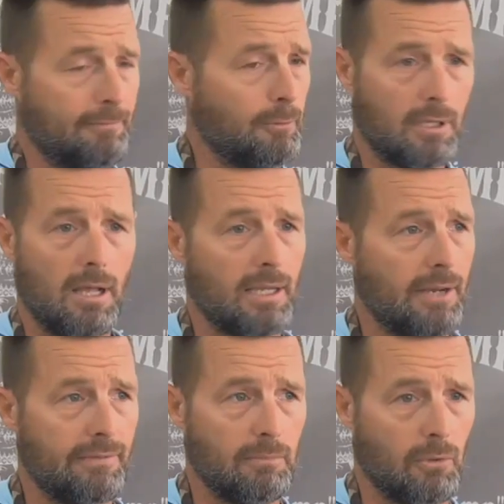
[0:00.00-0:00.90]
at 4
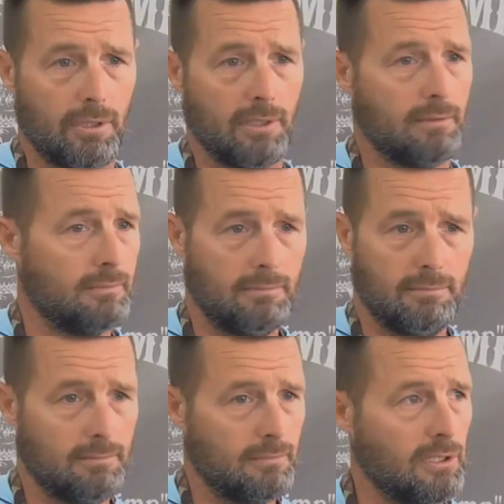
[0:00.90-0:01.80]
o'clock every morning
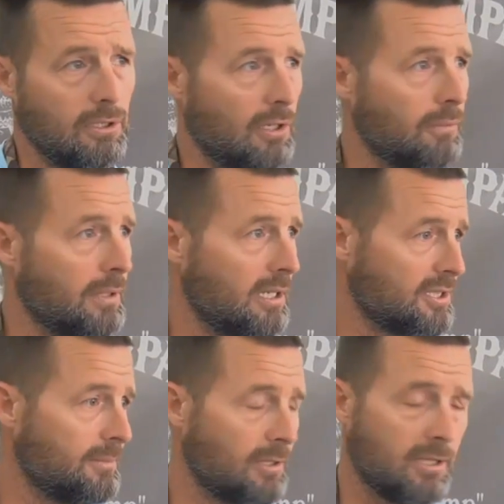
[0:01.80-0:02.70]
you know, when a
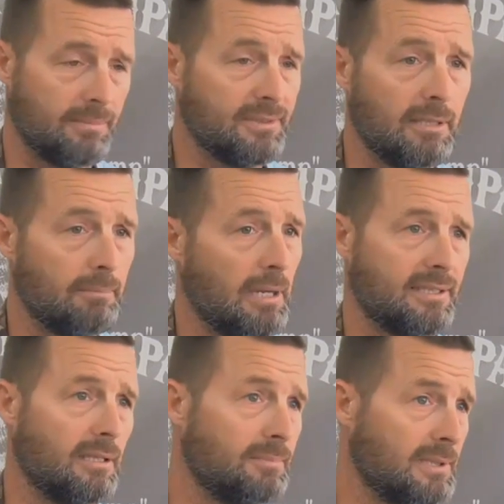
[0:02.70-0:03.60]
customer comes in and
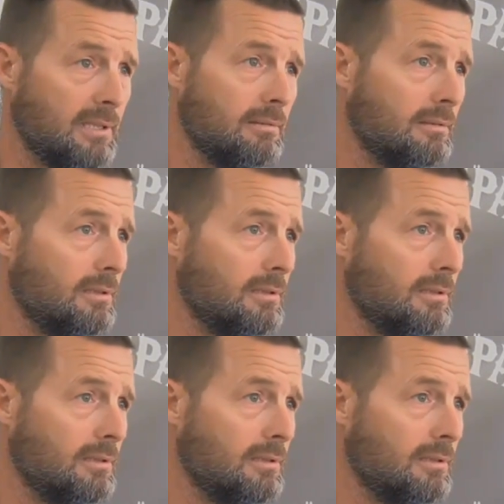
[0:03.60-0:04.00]
buys something,